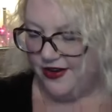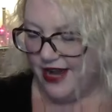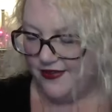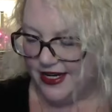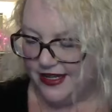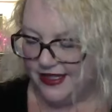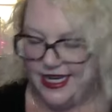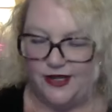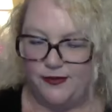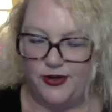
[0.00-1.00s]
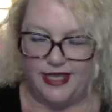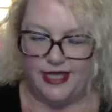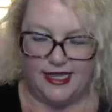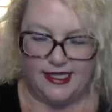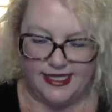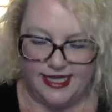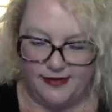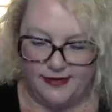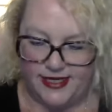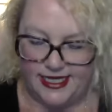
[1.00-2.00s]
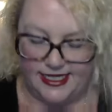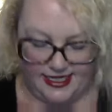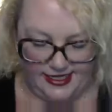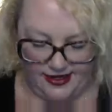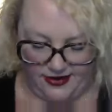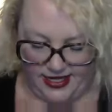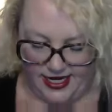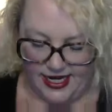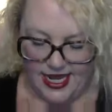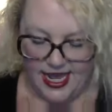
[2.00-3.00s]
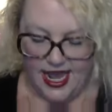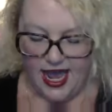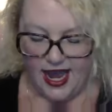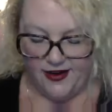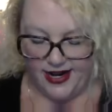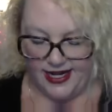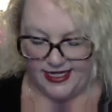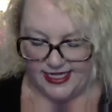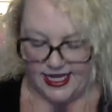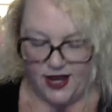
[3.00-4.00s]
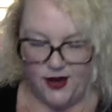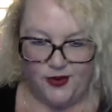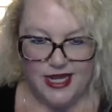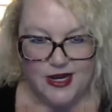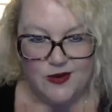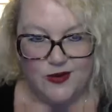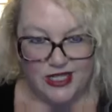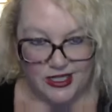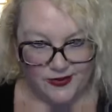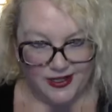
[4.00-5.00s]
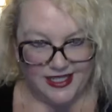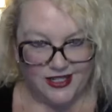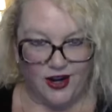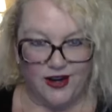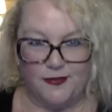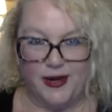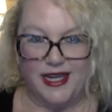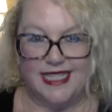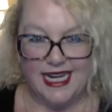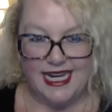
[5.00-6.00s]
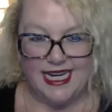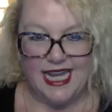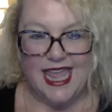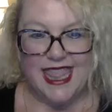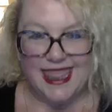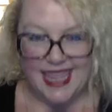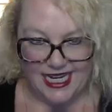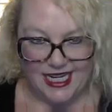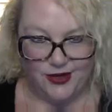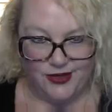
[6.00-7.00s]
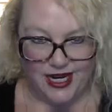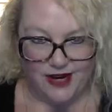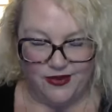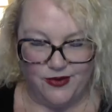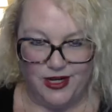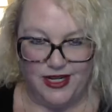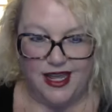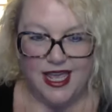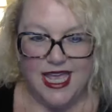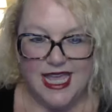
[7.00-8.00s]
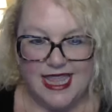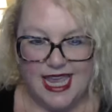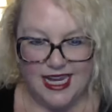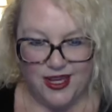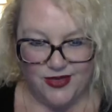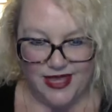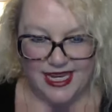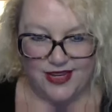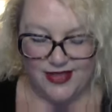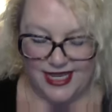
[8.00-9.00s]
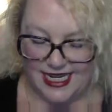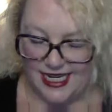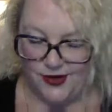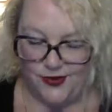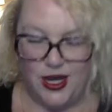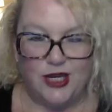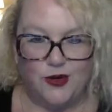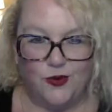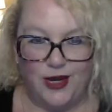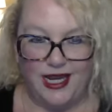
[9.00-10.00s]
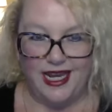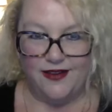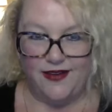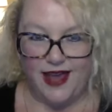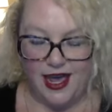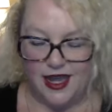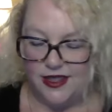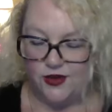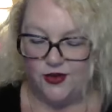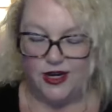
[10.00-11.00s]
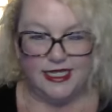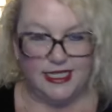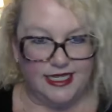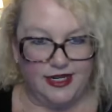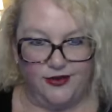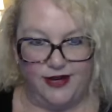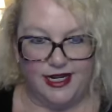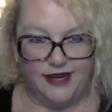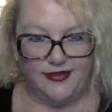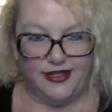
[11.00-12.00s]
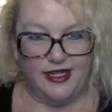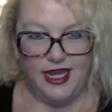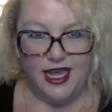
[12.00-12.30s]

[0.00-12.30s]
not even going to let you put that in the same sentence, are they? All right. So we just want to start by saying thank you to everyone. Thank you, thank you, thank you. We have had the craziest year, right, Kevin?